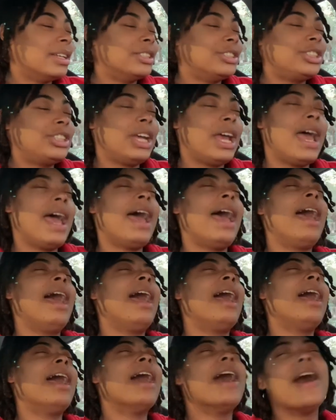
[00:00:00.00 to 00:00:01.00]

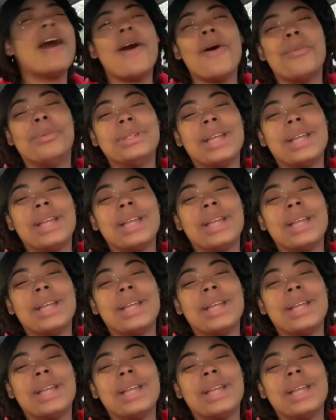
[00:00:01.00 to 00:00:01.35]
Child,